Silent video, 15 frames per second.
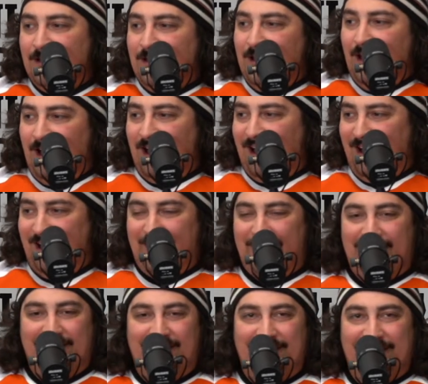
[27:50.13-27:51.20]

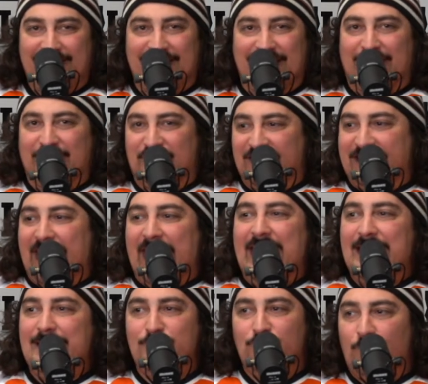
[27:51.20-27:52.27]
like the
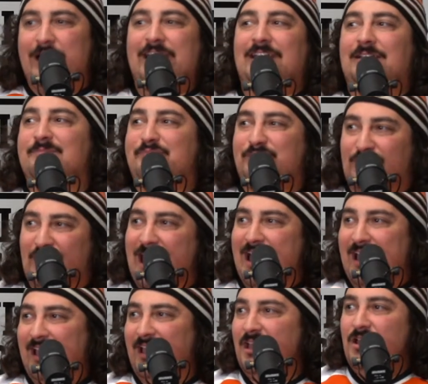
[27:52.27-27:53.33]
game-winning
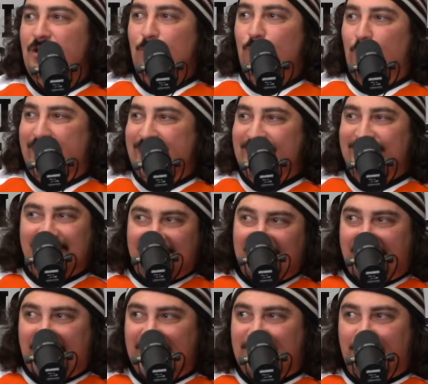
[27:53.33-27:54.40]
play, winning the
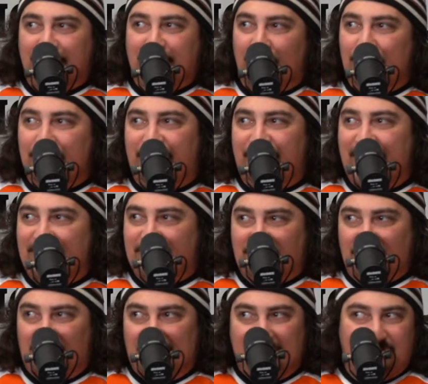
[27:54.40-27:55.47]
defensive zone
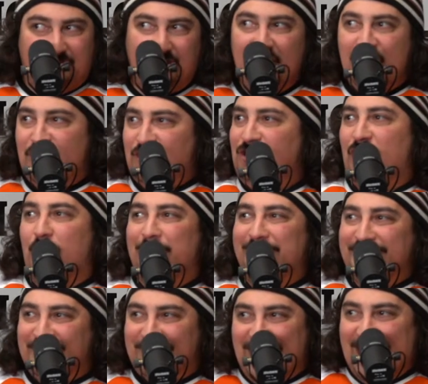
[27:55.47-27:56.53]
face-off,
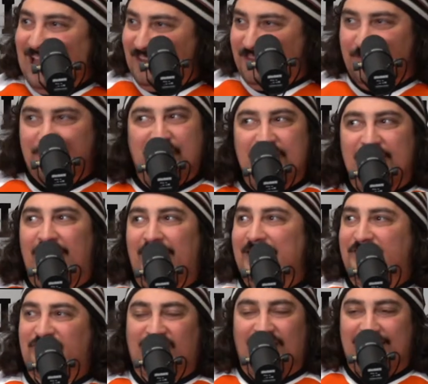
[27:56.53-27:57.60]
going the length of the
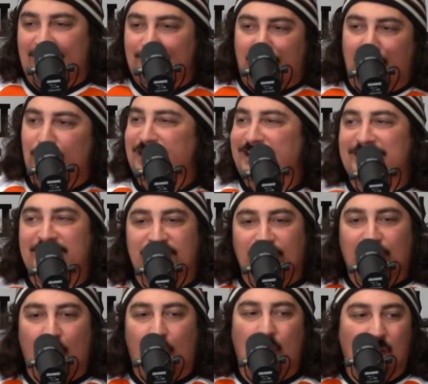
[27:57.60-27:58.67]
ice, and then putting in the
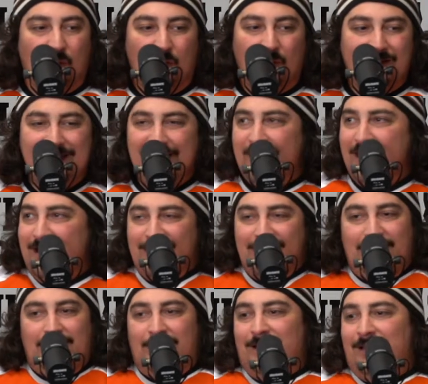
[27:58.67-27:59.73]
goal.
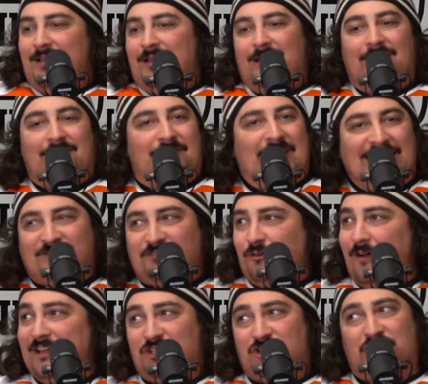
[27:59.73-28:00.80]
That's
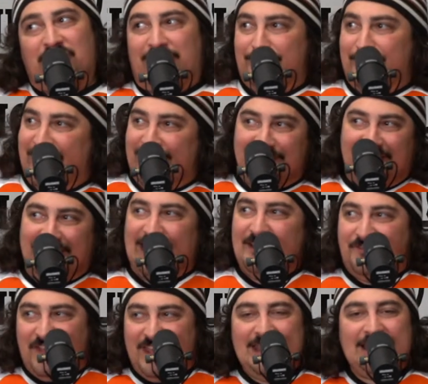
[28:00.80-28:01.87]
great shit, man. Like,
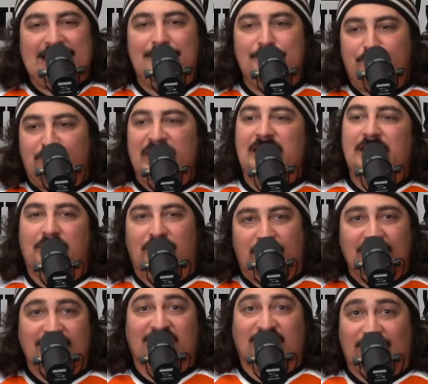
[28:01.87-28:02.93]
if he can be
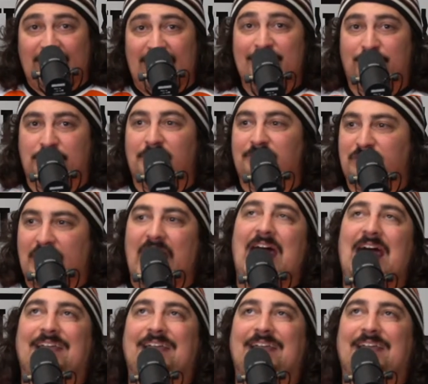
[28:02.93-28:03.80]
this level of guy,